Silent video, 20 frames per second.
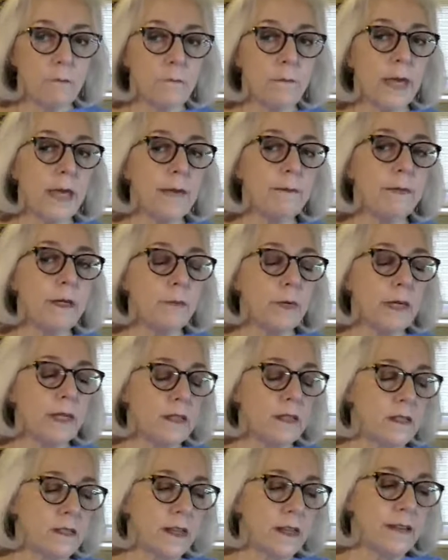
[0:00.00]
Maybe we
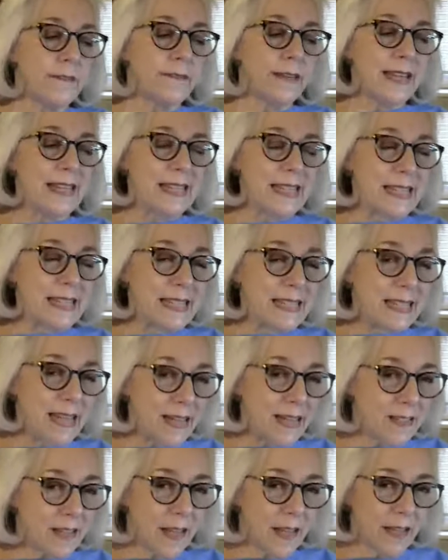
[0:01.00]
can save
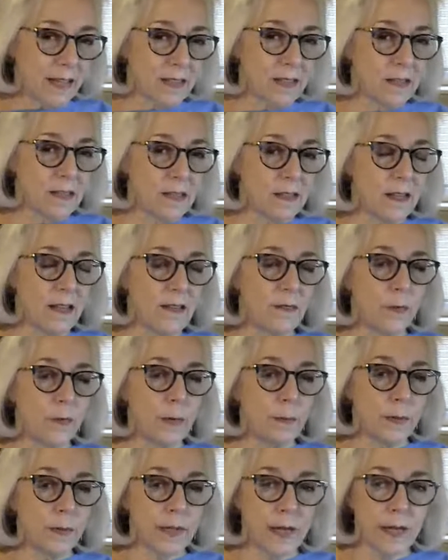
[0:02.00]
estate taxes if
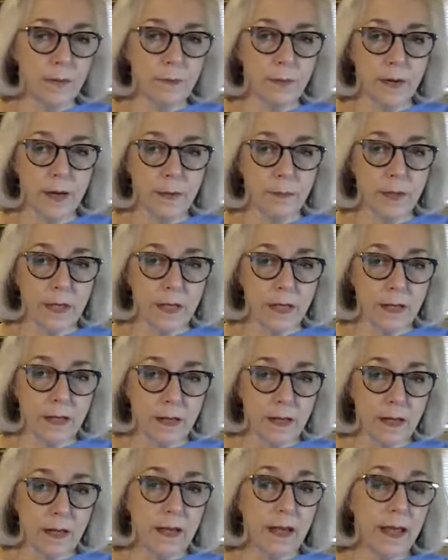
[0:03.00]
we plan property
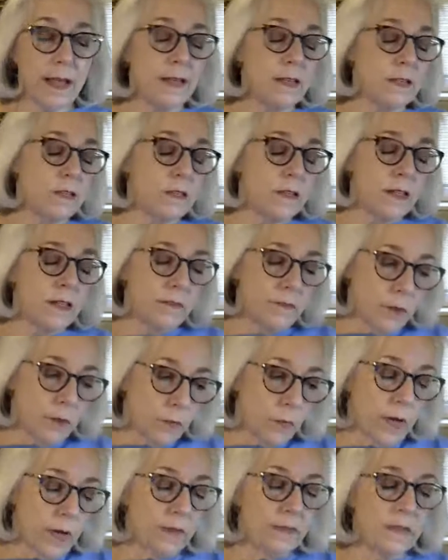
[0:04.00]
and if
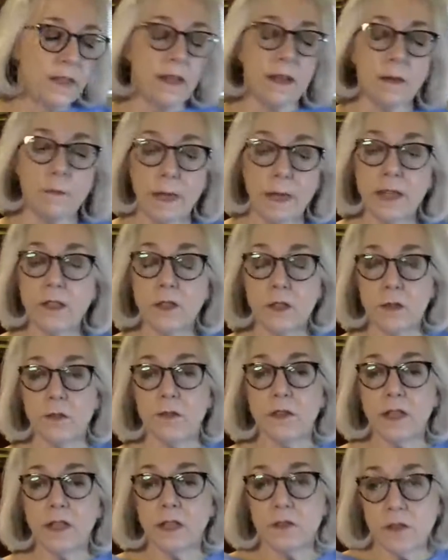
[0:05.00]
you're wealthy and make
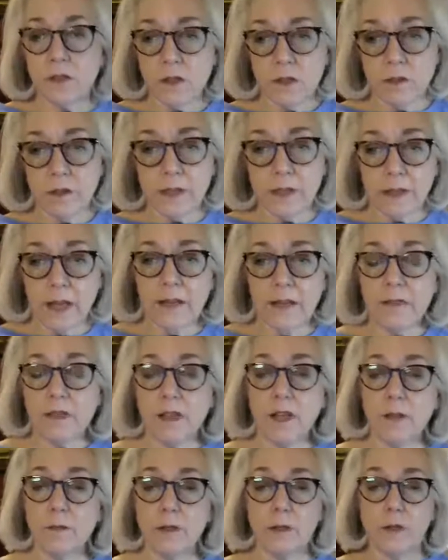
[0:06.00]
certain gifts during
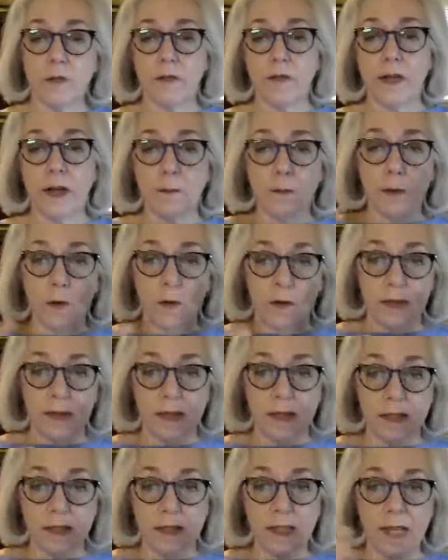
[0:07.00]
lifetime so they're not part of
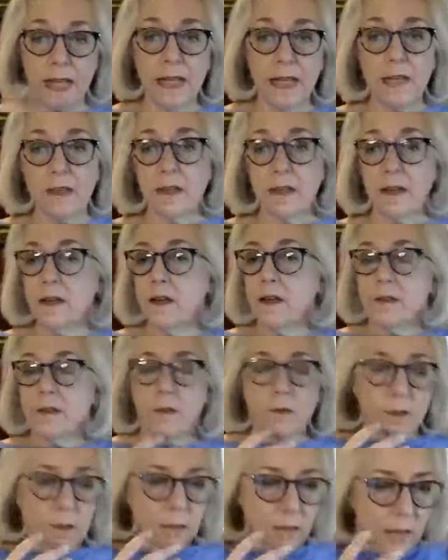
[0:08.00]
the estate.
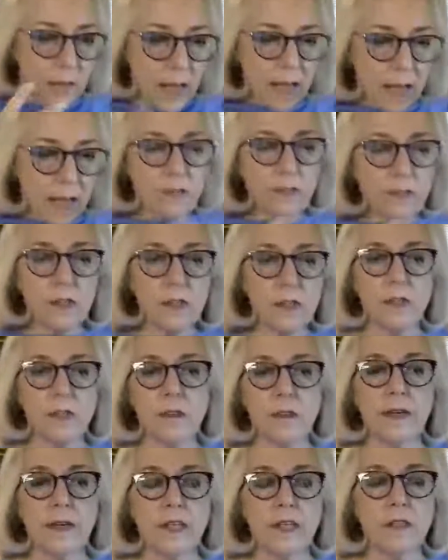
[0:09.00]
There's lots of
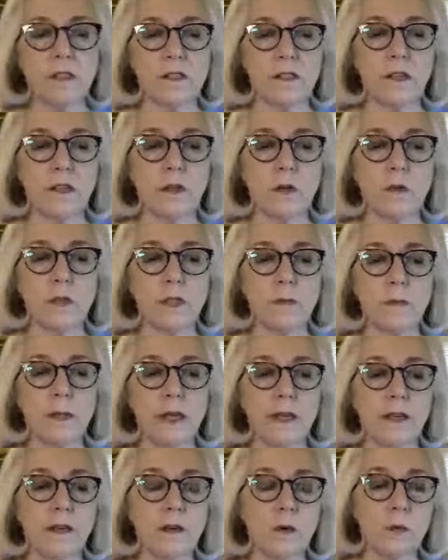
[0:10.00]
considerations that go into
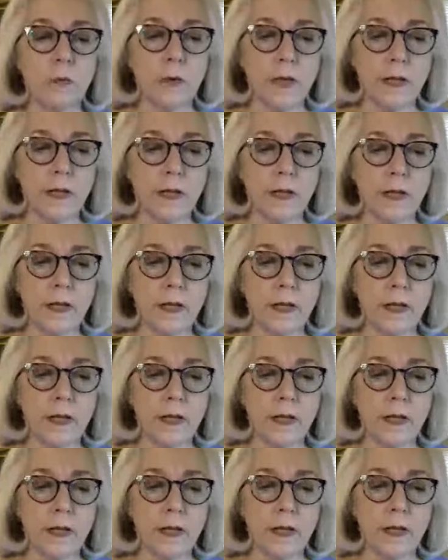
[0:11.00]
making a will,
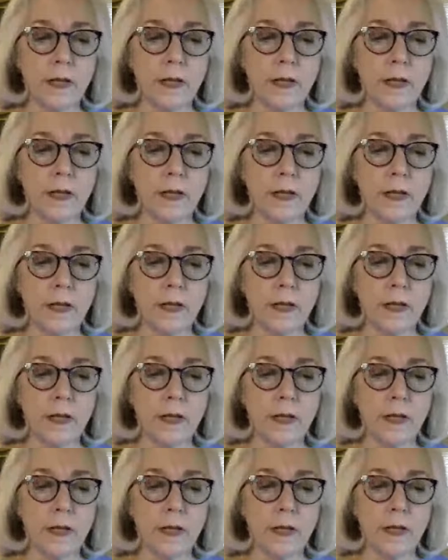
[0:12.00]
making a trust,
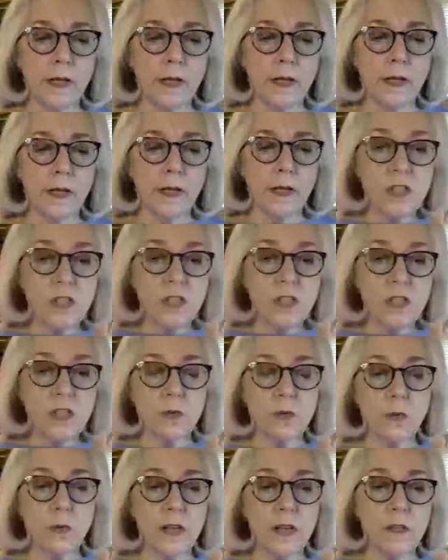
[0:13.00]
and the decision as
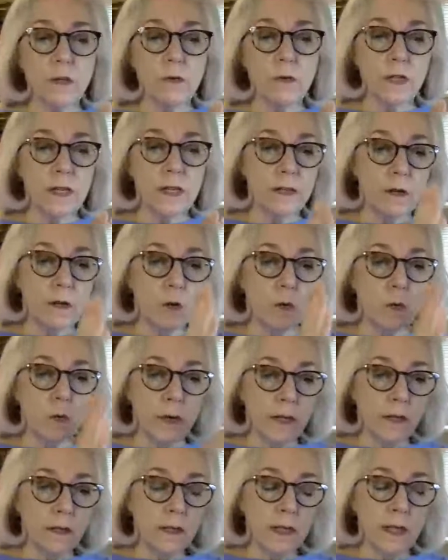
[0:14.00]
to whether you need a
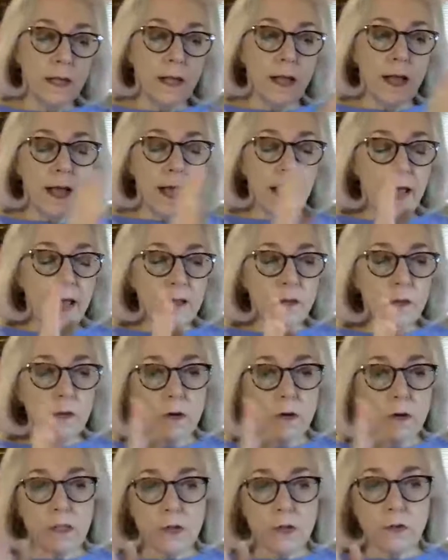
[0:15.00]
will and
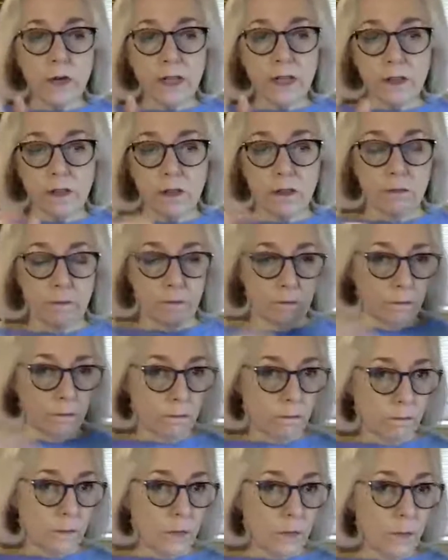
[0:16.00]
or a trust.
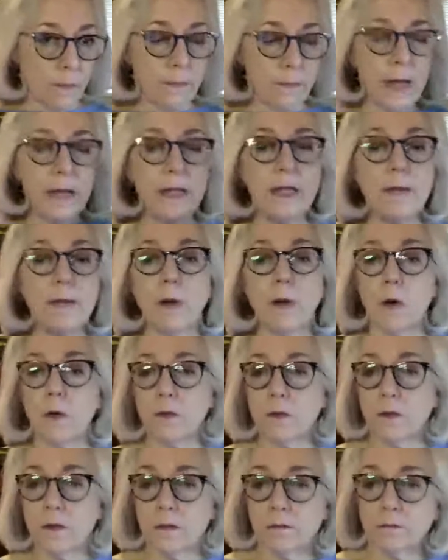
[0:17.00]
You may need
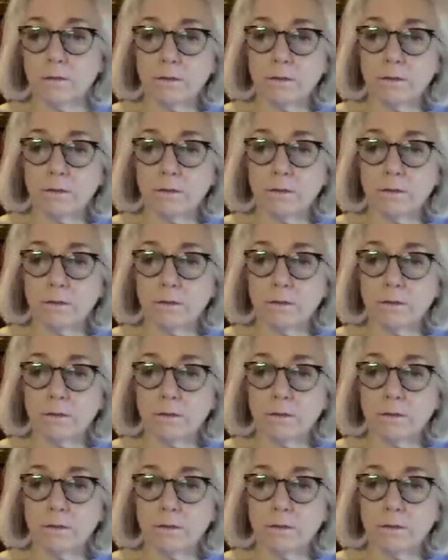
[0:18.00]
both.